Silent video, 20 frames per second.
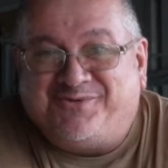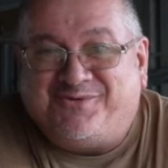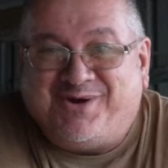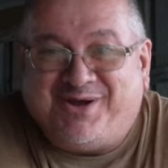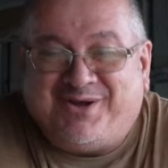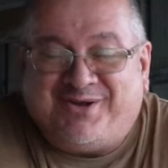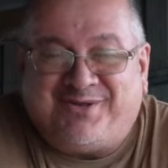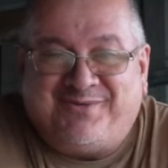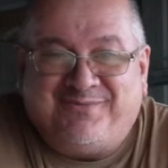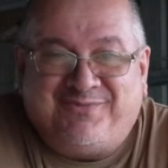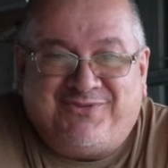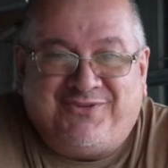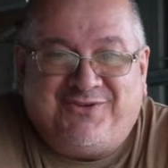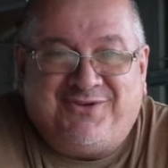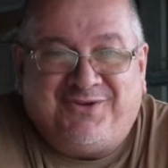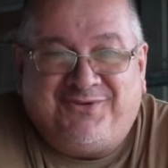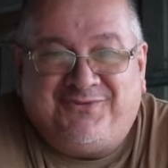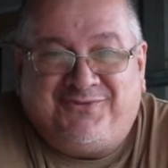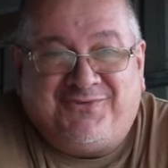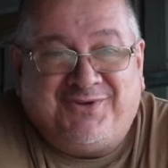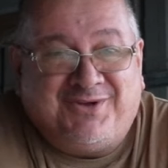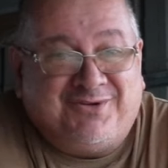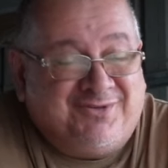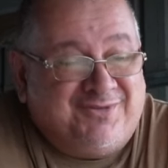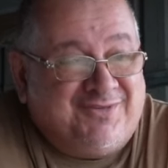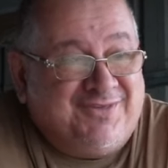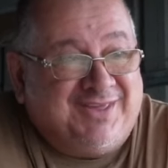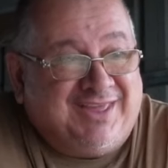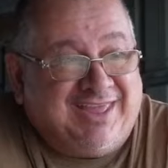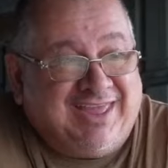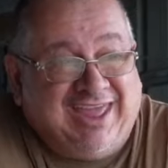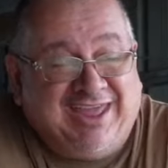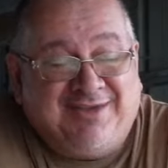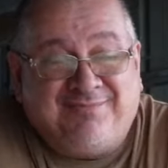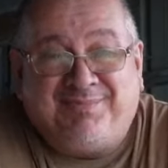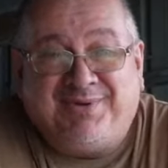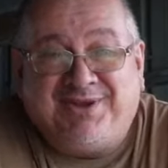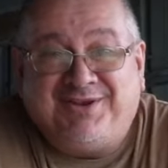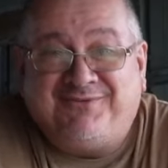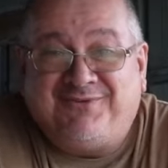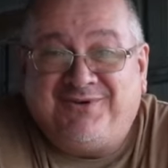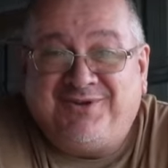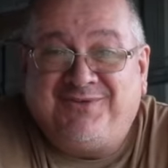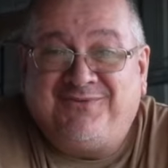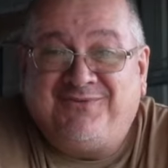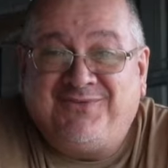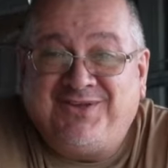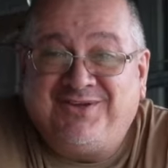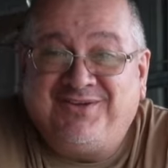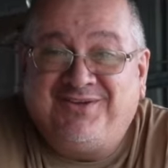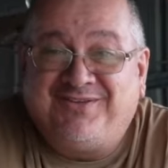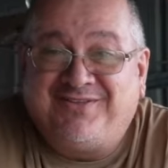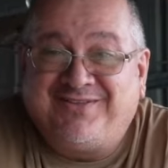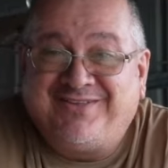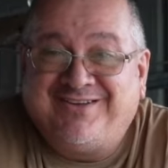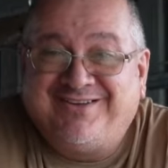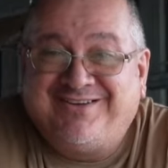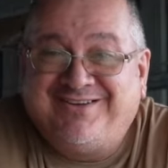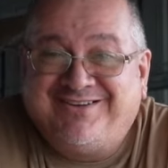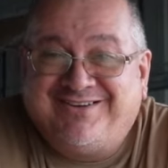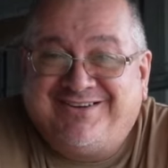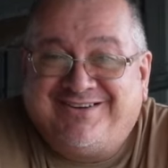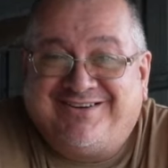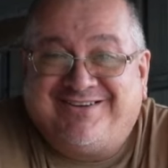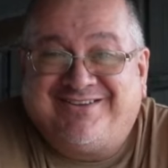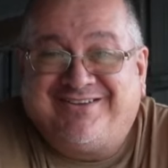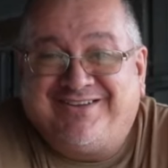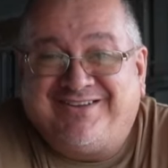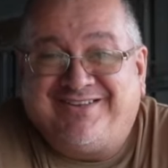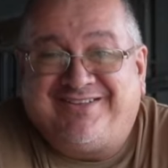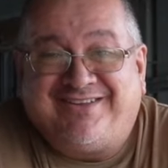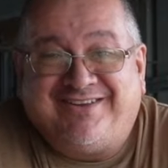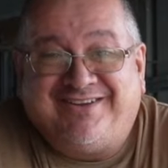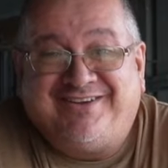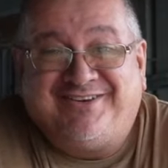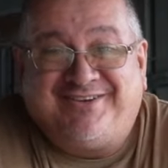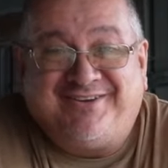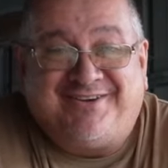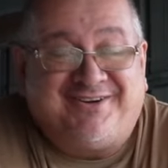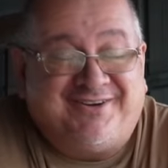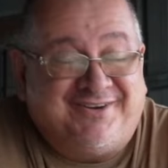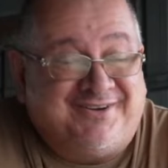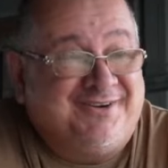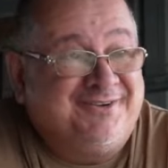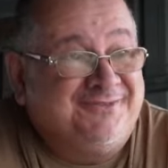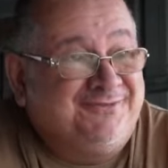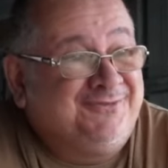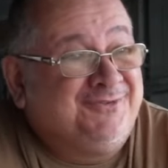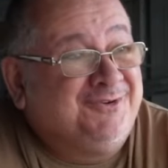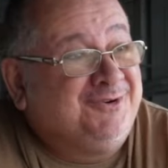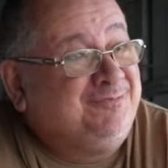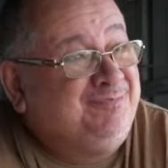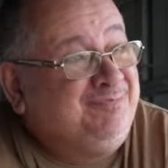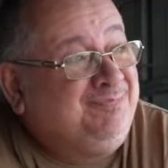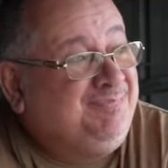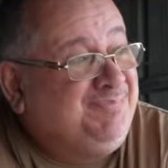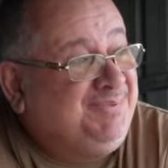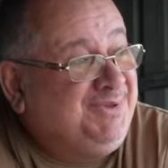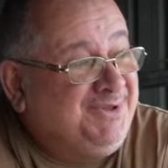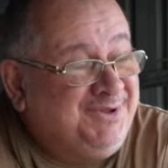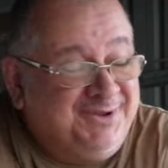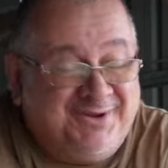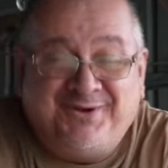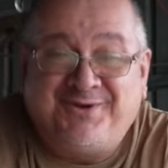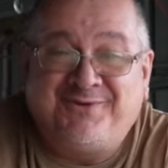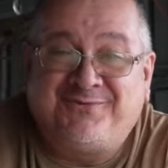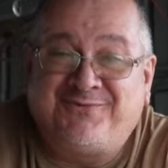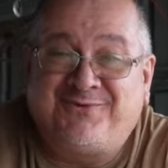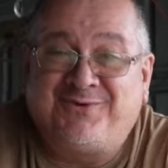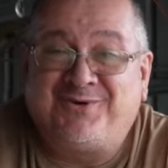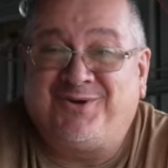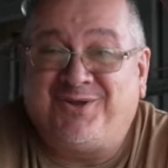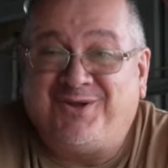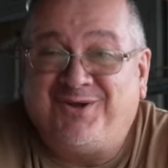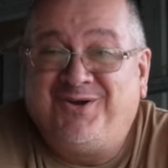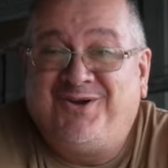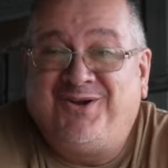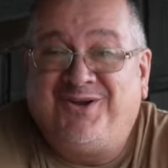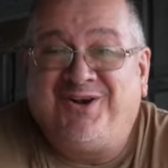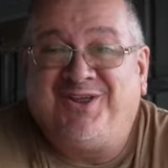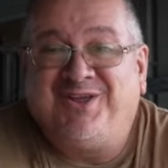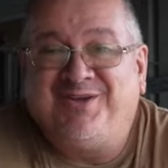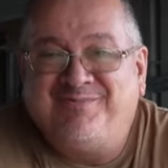Welcome to Phil's Camping Reviews on this delightful, beautiful early